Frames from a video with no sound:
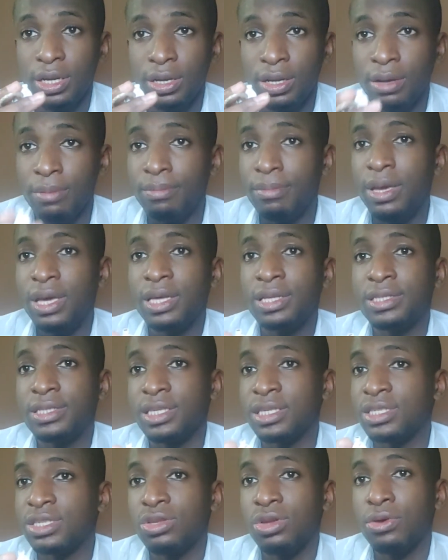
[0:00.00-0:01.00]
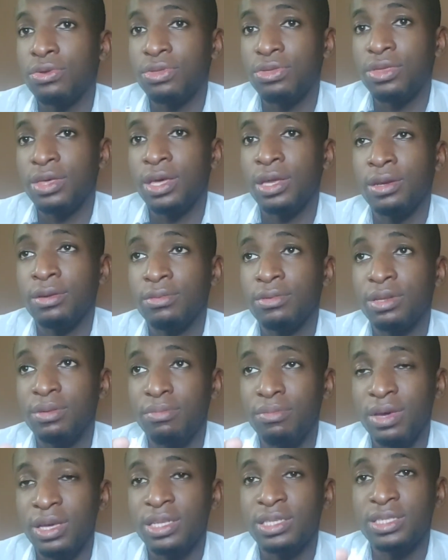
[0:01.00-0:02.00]
The mids is not thin. The
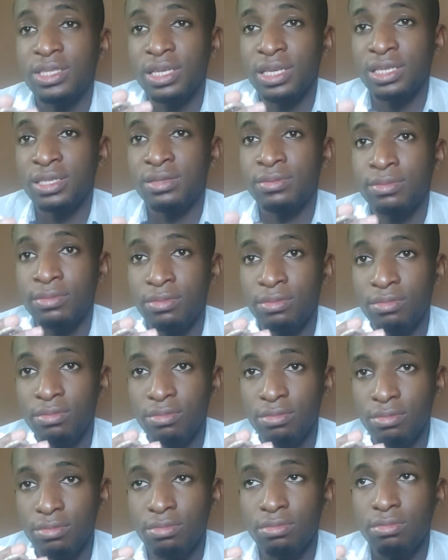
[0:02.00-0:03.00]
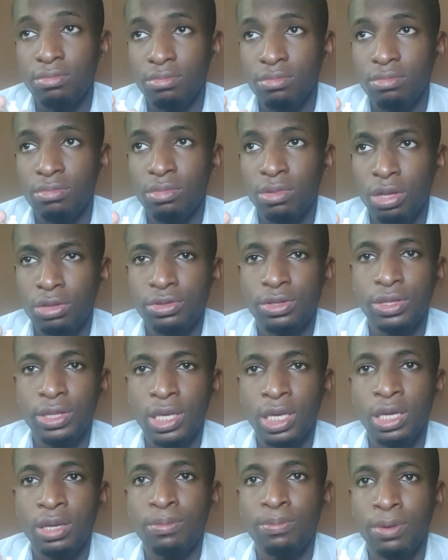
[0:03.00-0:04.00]
mids is not
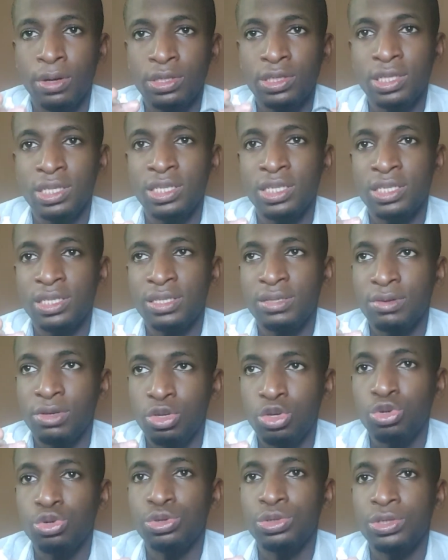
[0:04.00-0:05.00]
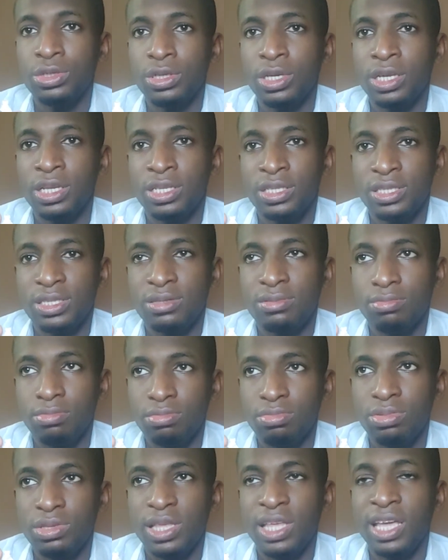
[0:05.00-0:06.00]
thick, but it is good. It is
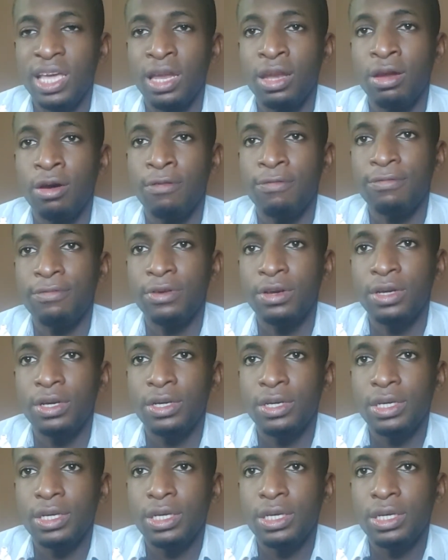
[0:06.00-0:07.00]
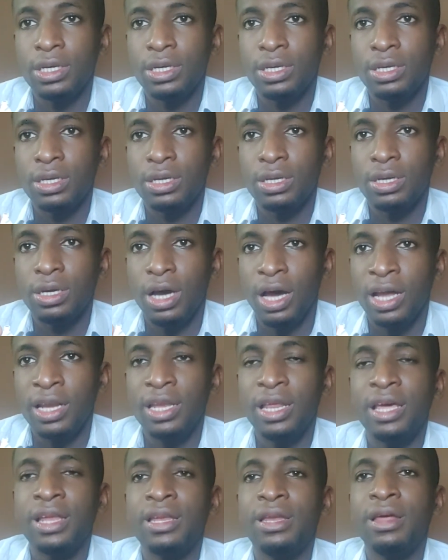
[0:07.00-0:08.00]
thick enough.
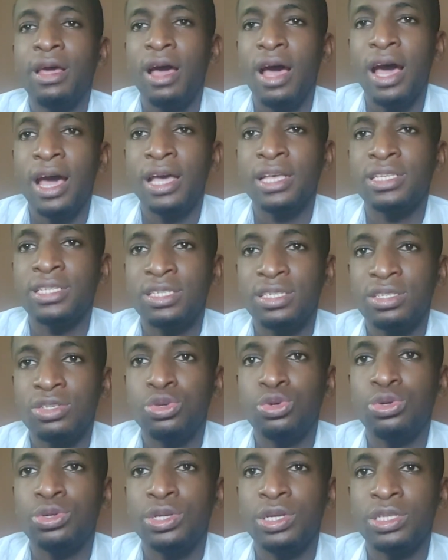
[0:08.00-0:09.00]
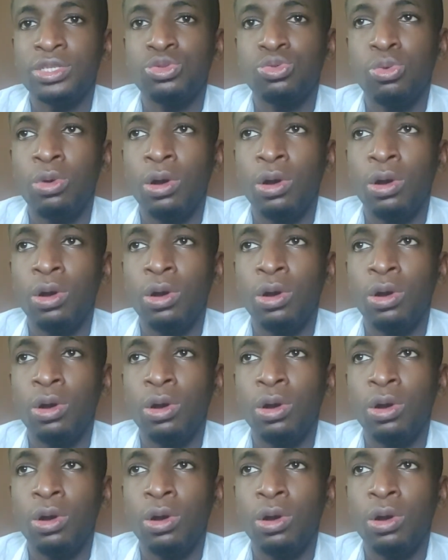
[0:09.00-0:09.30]
And then the highs is good as